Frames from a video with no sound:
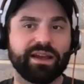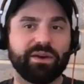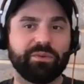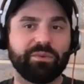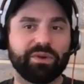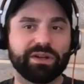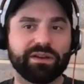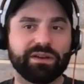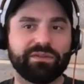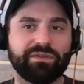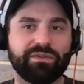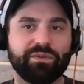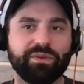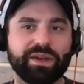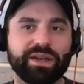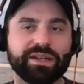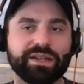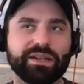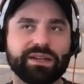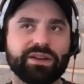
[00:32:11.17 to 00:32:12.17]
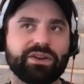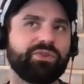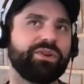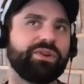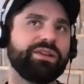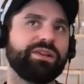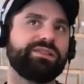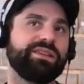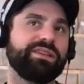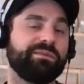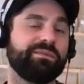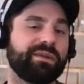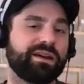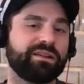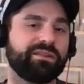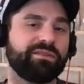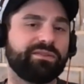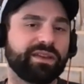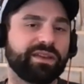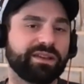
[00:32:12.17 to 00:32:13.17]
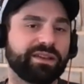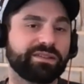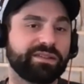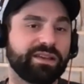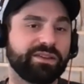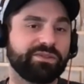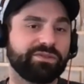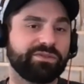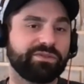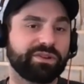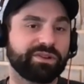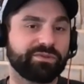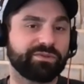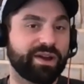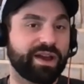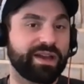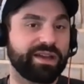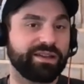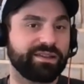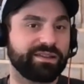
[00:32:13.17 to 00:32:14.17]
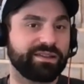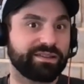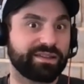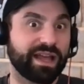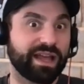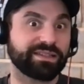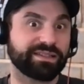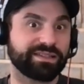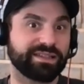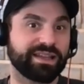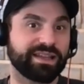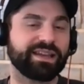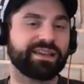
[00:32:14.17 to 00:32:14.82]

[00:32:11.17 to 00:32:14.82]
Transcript: What if we can increase the amount of things that you're doing right? That's uh-huh.